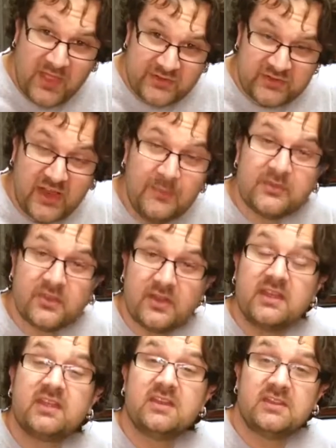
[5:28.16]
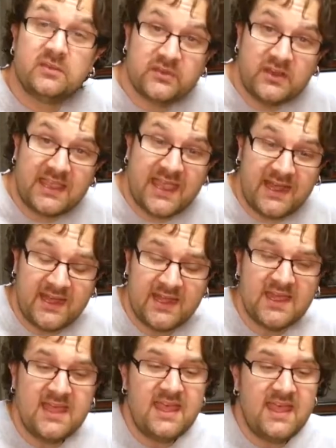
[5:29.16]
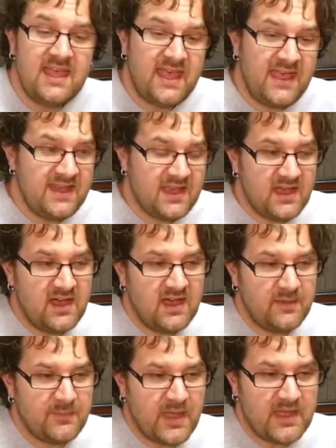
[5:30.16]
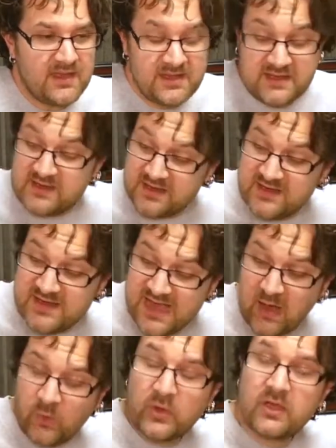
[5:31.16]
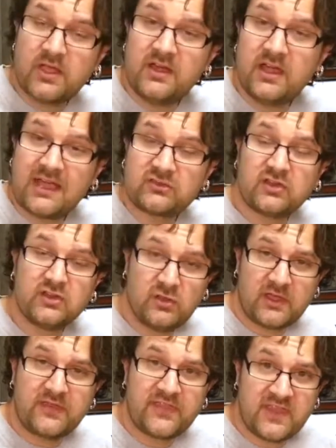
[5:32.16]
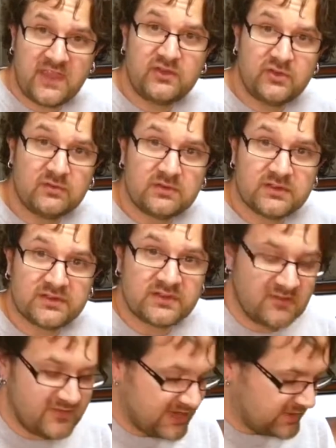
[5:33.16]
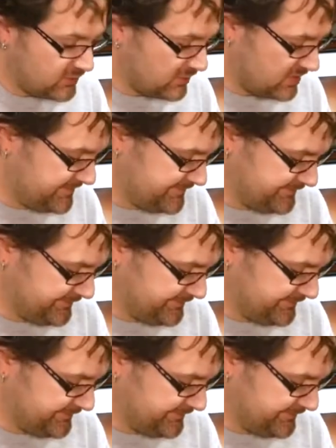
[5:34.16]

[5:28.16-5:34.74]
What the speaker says: that shape so that you can use it again. And now we're going to actually look at the intervals of that chord.